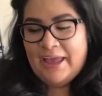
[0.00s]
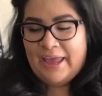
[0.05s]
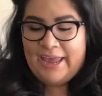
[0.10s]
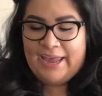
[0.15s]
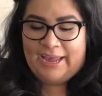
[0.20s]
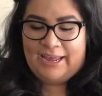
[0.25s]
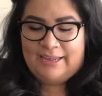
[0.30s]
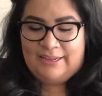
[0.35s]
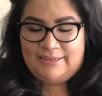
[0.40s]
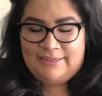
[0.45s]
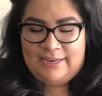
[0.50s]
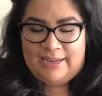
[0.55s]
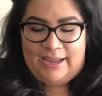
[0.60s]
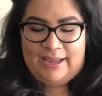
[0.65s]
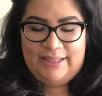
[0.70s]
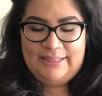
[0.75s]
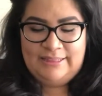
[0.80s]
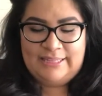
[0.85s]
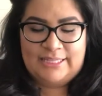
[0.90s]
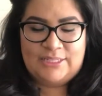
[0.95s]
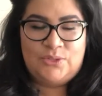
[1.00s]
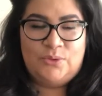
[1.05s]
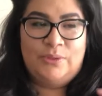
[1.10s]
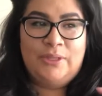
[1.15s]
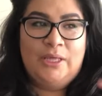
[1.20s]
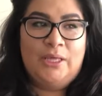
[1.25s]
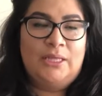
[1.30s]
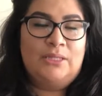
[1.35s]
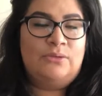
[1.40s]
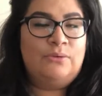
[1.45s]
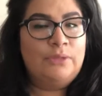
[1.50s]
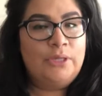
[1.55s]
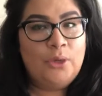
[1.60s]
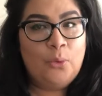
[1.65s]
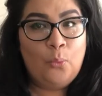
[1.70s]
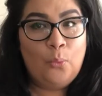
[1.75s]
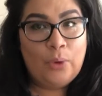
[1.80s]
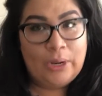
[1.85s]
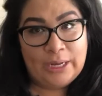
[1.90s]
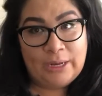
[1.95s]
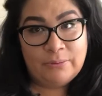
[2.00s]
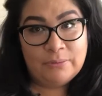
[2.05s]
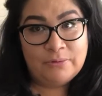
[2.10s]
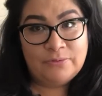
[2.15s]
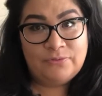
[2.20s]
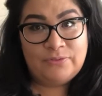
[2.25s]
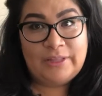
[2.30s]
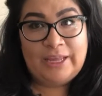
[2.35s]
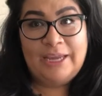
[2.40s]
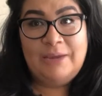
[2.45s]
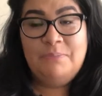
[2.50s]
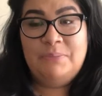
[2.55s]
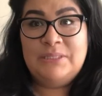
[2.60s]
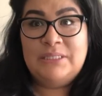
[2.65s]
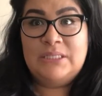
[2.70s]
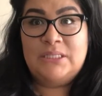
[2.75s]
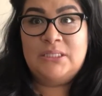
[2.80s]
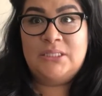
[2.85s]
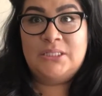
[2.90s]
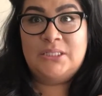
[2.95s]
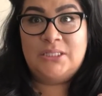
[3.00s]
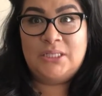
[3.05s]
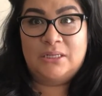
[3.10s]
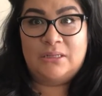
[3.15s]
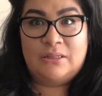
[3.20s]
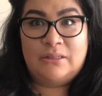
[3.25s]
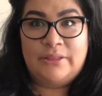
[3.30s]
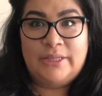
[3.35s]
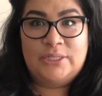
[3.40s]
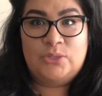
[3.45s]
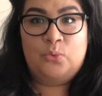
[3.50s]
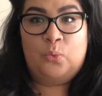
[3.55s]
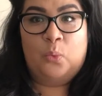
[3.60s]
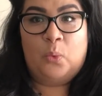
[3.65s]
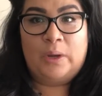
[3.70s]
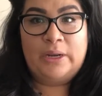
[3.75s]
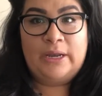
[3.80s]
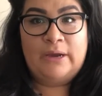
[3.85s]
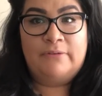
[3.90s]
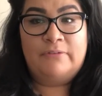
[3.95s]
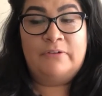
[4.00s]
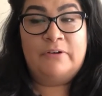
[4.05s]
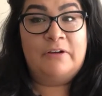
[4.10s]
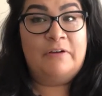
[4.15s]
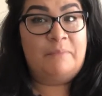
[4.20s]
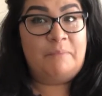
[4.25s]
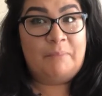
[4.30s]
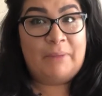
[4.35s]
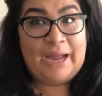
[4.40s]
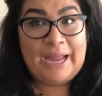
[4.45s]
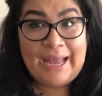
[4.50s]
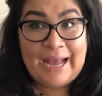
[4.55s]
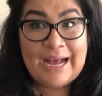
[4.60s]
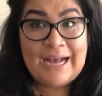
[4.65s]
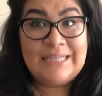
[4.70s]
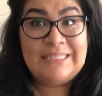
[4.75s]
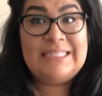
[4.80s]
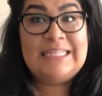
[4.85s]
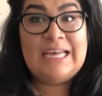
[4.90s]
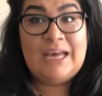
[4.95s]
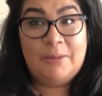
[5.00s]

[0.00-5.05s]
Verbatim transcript: and that's only it's only a one hour flight but still that's one hour of my ass